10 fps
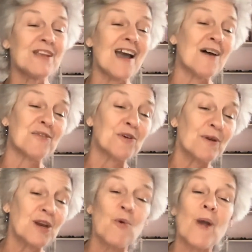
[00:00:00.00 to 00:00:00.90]
the other
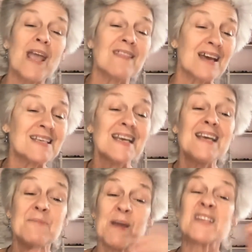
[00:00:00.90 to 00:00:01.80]
in a way that
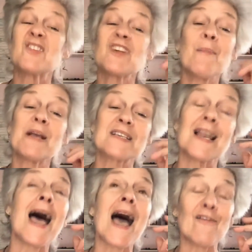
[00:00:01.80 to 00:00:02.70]
made stomachs
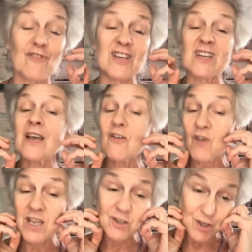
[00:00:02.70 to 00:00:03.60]
laugh and
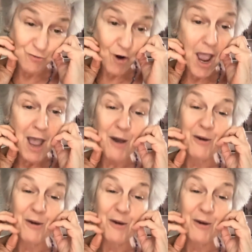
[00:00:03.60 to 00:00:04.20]
faces frown.